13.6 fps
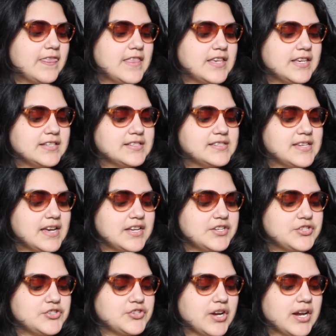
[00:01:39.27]
the second
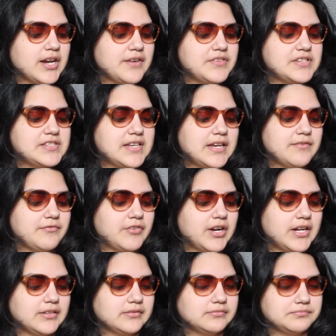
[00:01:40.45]
string of the second fret.